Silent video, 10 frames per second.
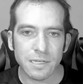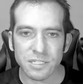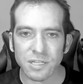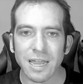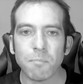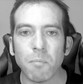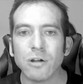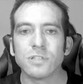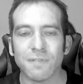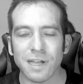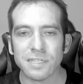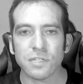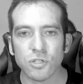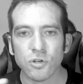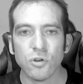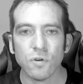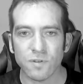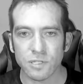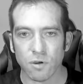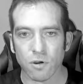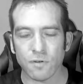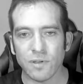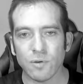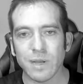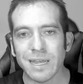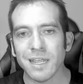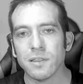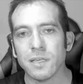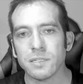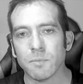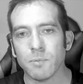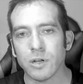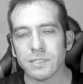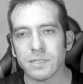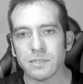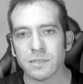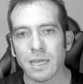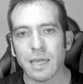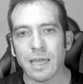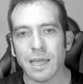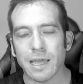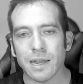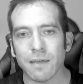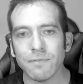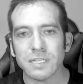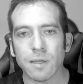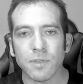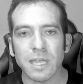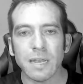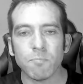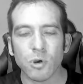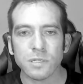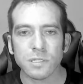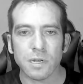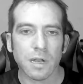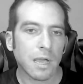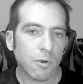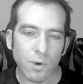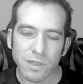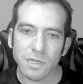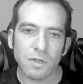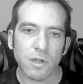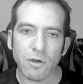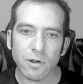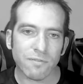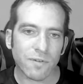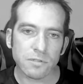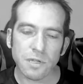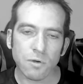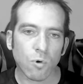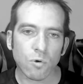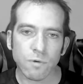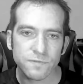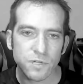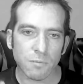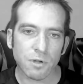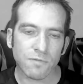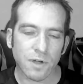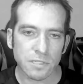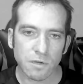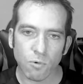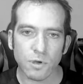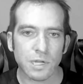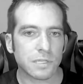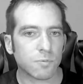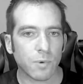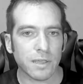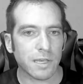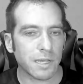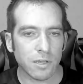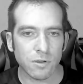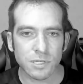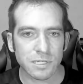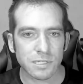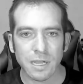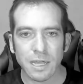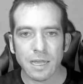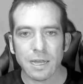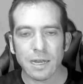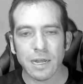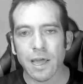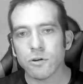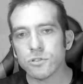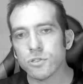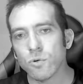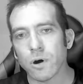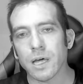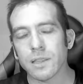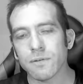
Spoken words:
stay motivated to do photography, we need these communities. And having something in person, whether you go on a photo walk with Joburg Photowalkers, whether you just know 2 or